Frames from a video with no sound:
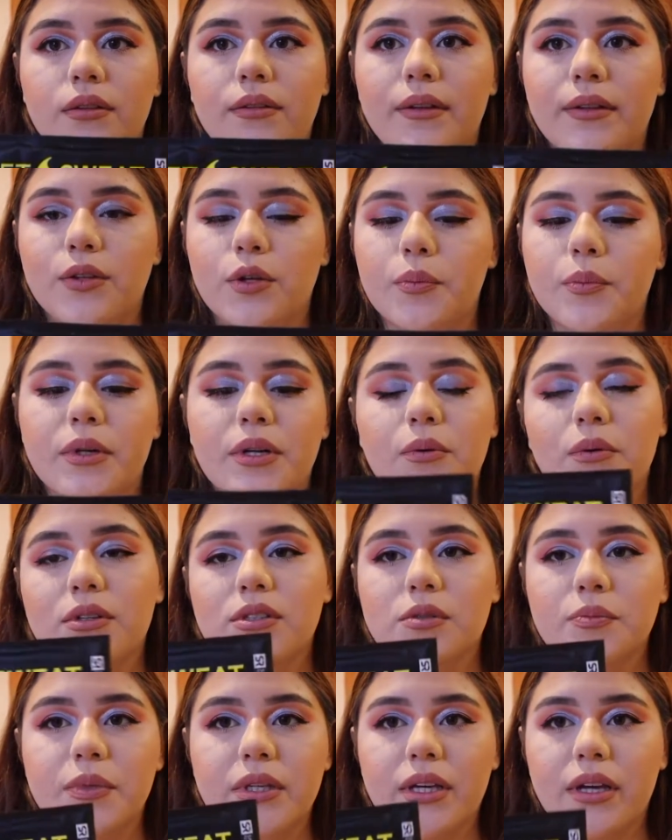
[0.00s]
nobody wants
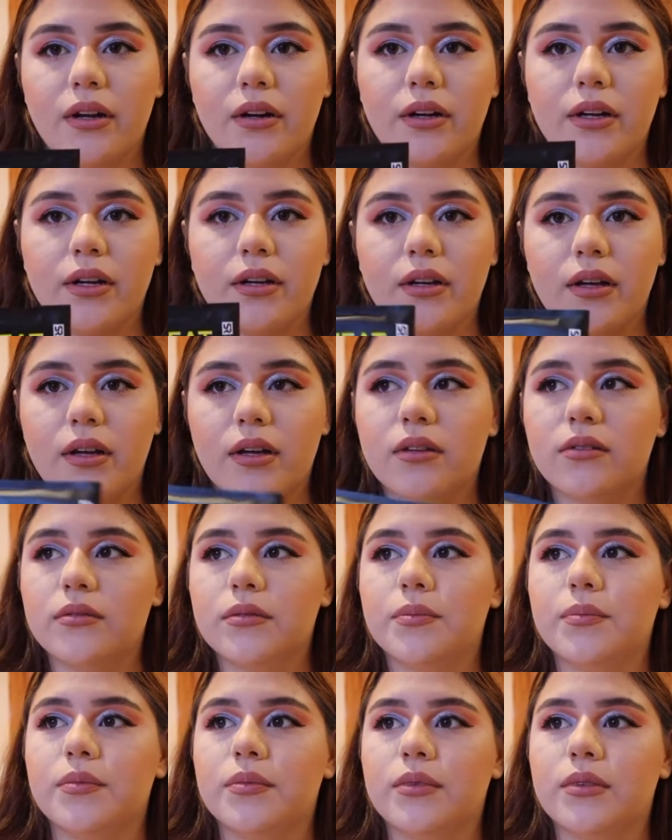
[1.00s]
to be carrying a
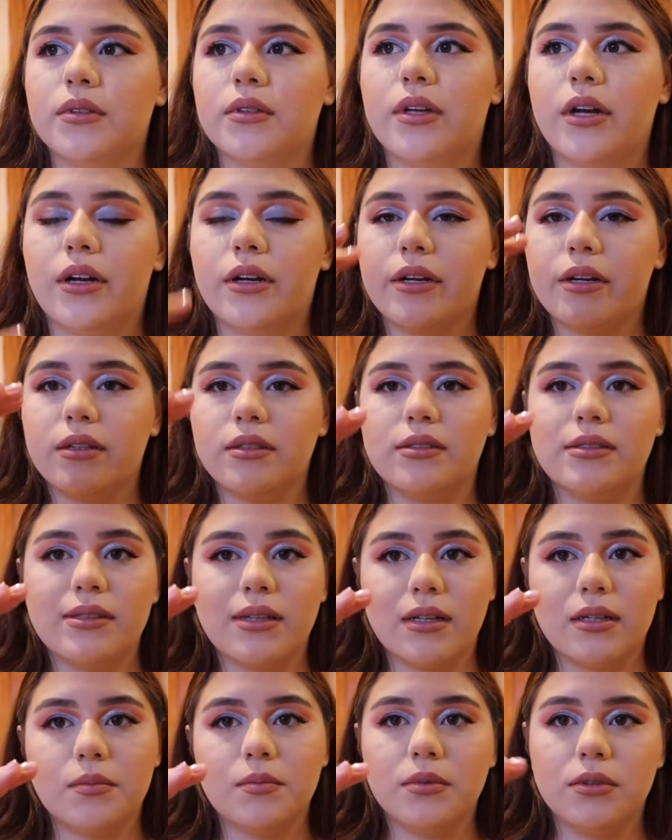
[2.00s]

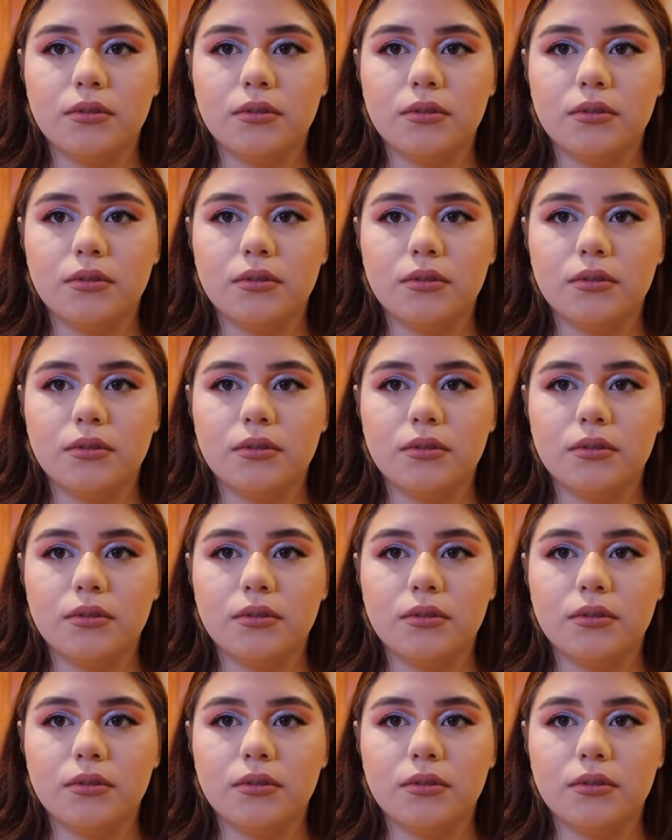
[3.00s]
tub